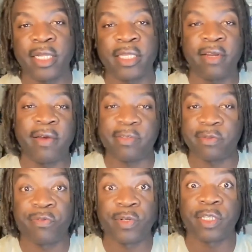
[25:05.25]
And then I have some
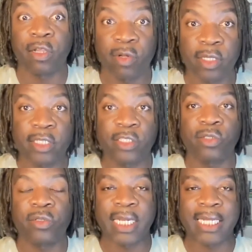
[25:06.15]
friends locally
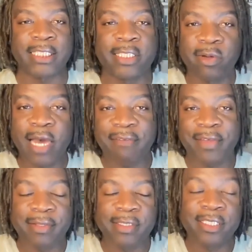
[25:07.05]
too that I still
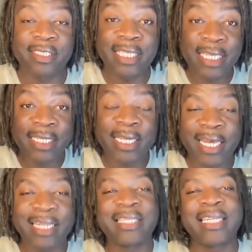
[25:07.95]
haven't seen
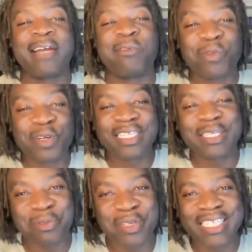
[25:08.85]
yet, that I really,
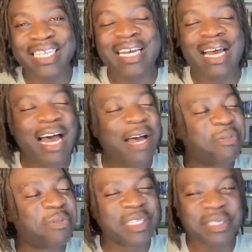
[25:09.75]
really,
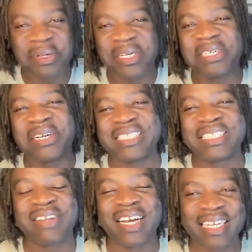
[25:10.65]
really working hard to
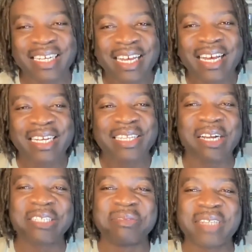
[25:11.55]
try to clear
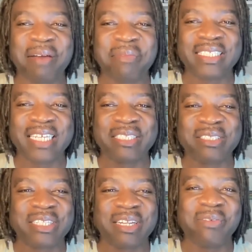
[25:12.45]
out some time in my schedule
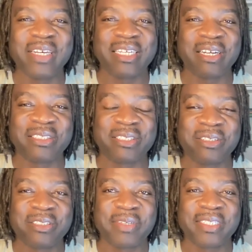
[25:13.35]
so that we can also
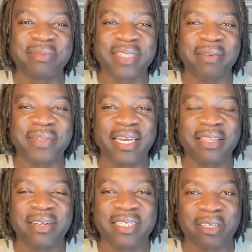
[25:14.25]
spend some time
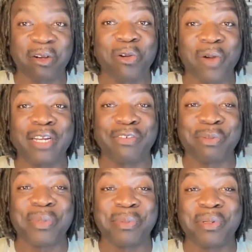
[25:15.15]
together, because there are quite a few
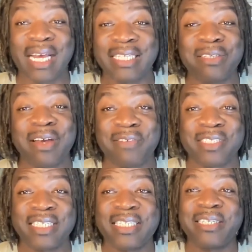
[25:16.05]
people I still haven't
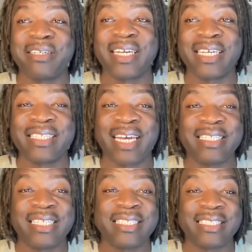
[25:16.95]
seen here and I
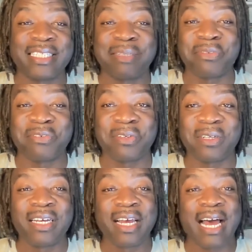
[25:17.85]
need to see them before
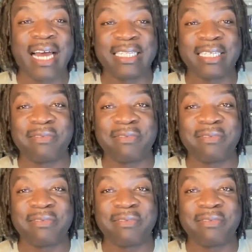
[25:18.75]
I leave.